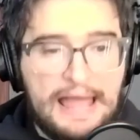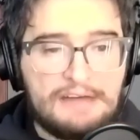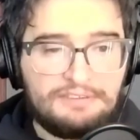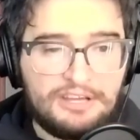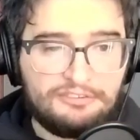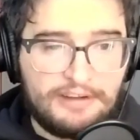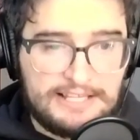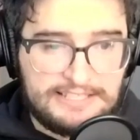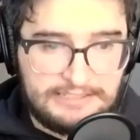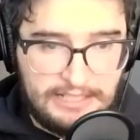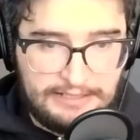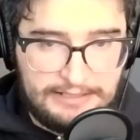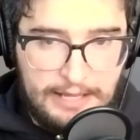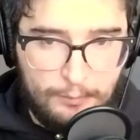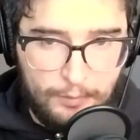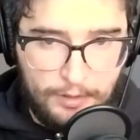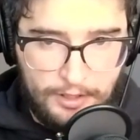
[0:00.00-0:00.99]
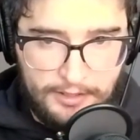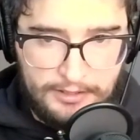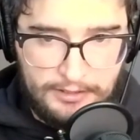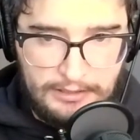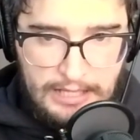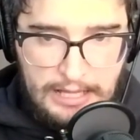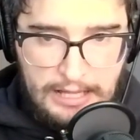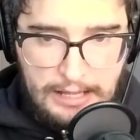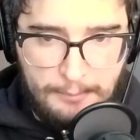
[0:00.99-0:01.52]
a wrestling network,
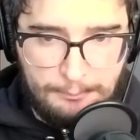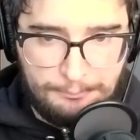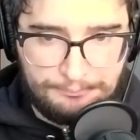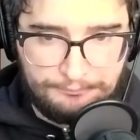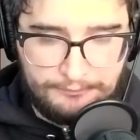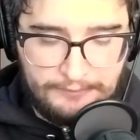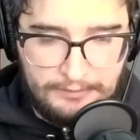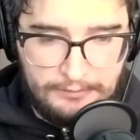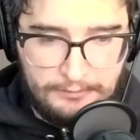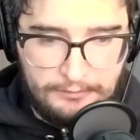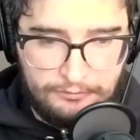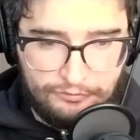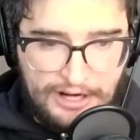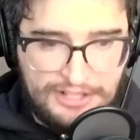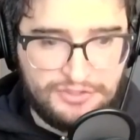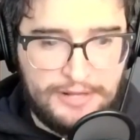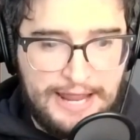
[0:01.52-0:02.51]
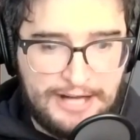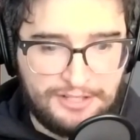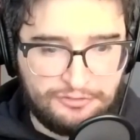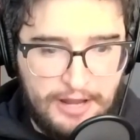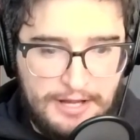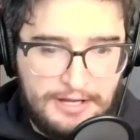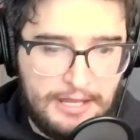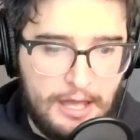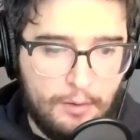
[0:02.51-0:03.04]
um, Wrestle
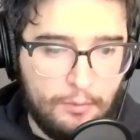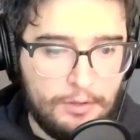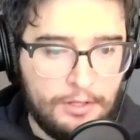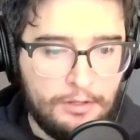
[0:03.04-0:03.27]
Radio,